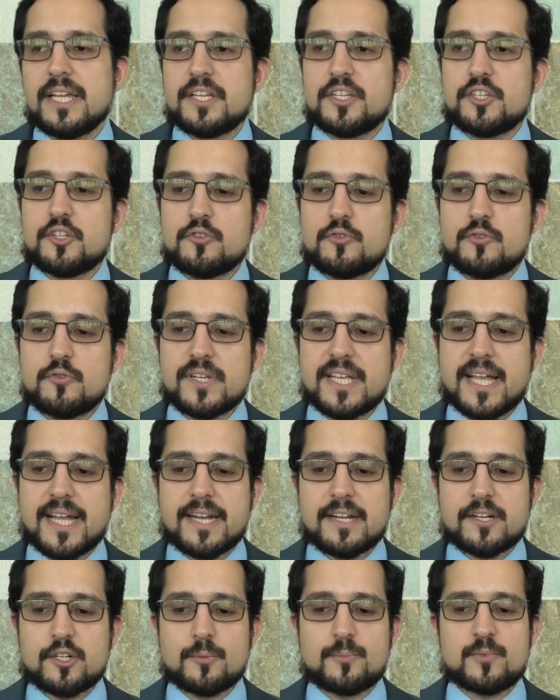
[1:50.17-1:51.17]
you would
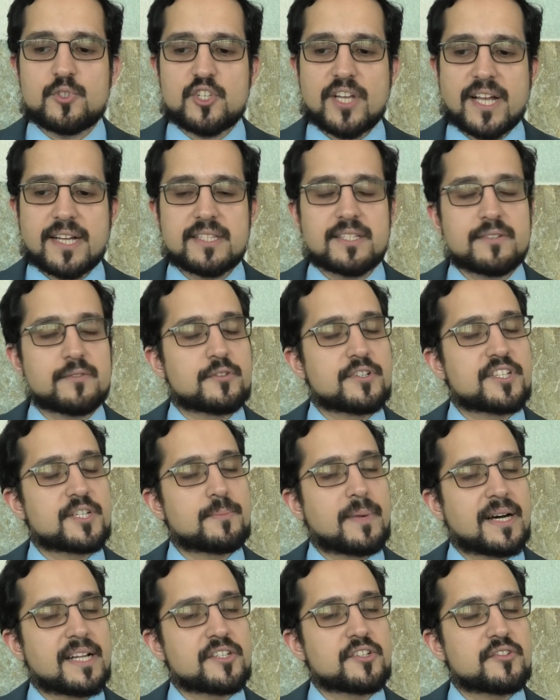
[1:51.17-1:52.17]
get an objective
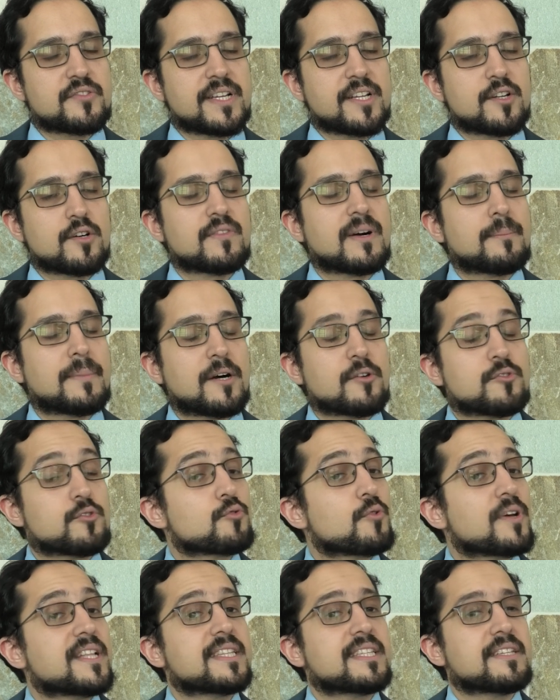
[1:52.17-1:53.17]
response rate of about
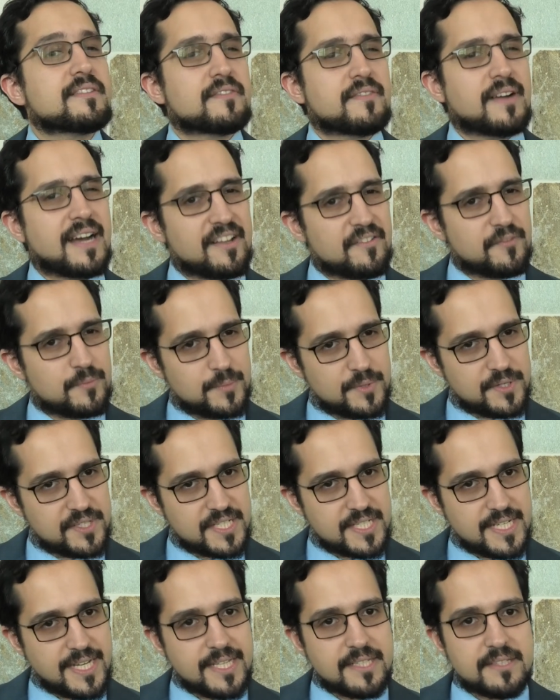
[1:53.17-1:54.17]

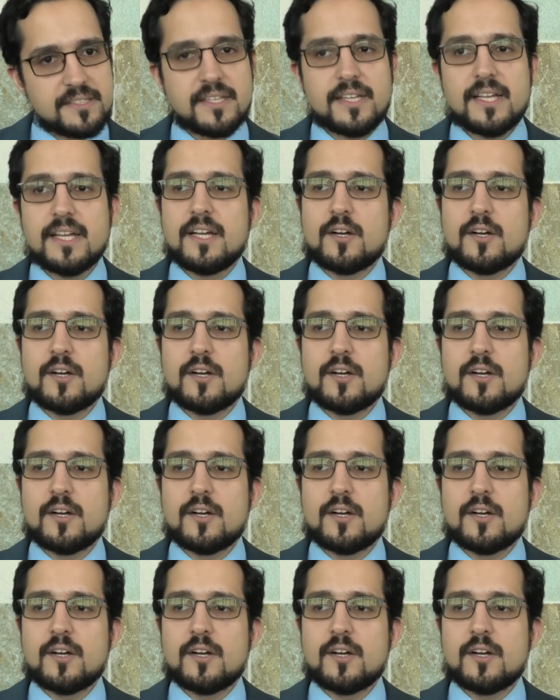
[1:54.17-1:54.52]
25%.